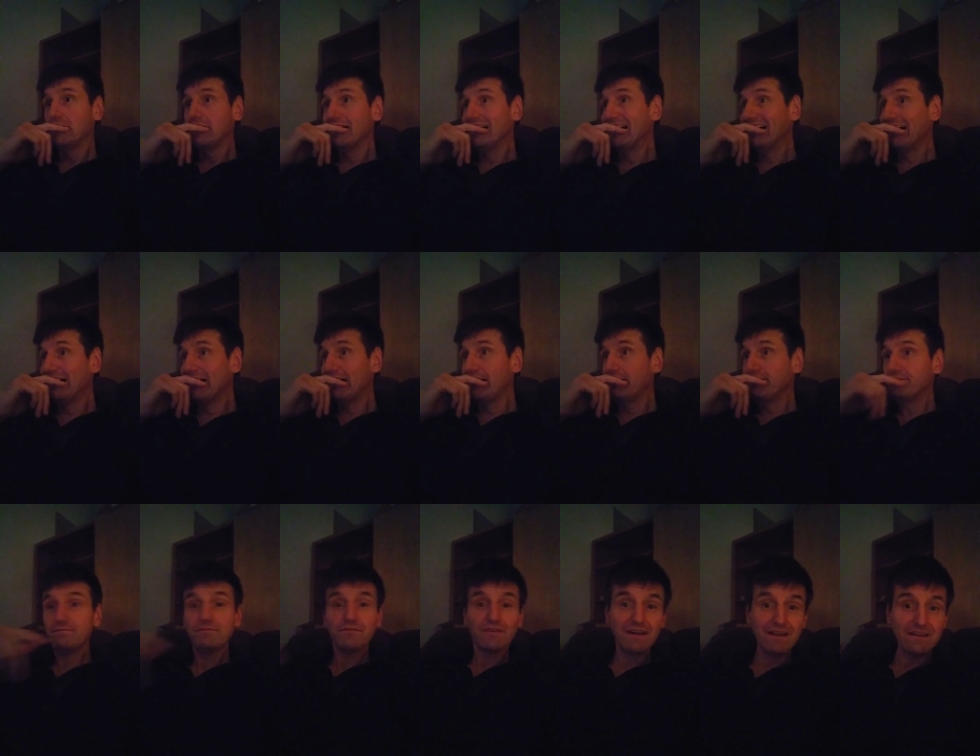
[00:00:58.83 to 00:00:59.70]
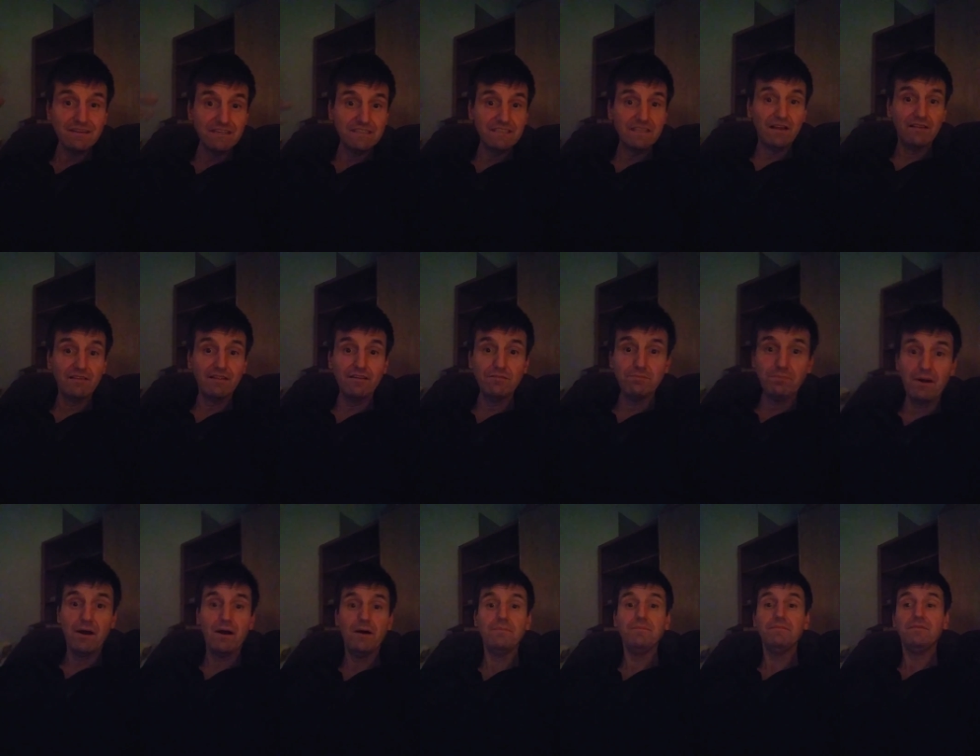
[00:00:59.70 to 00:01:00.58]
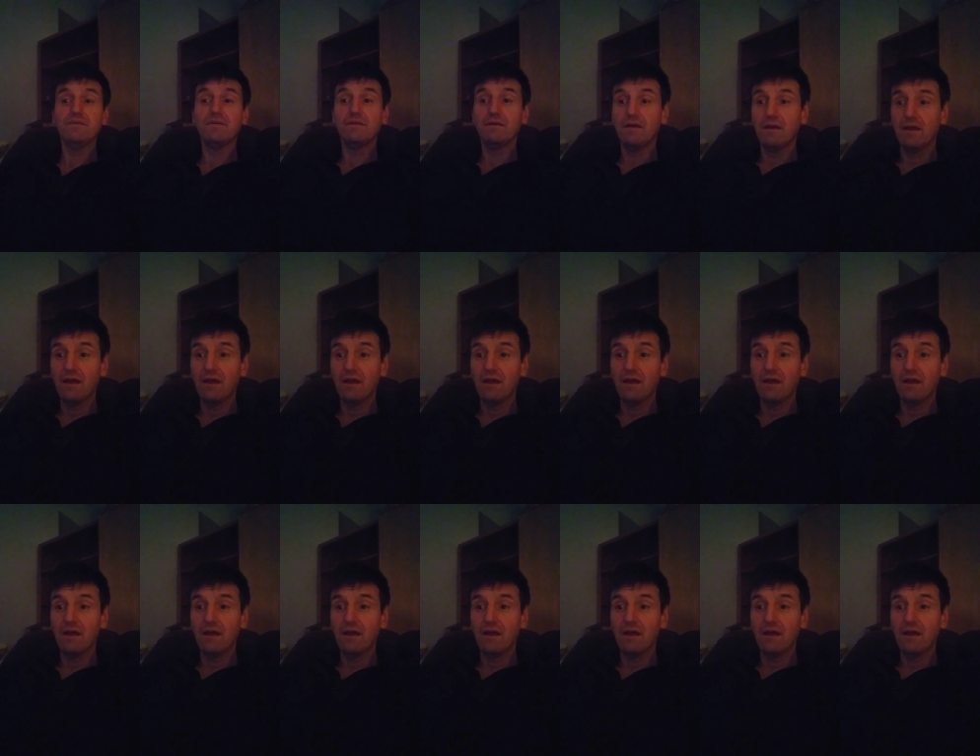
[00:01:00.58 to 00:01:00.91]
um, we're going to test out these bombs.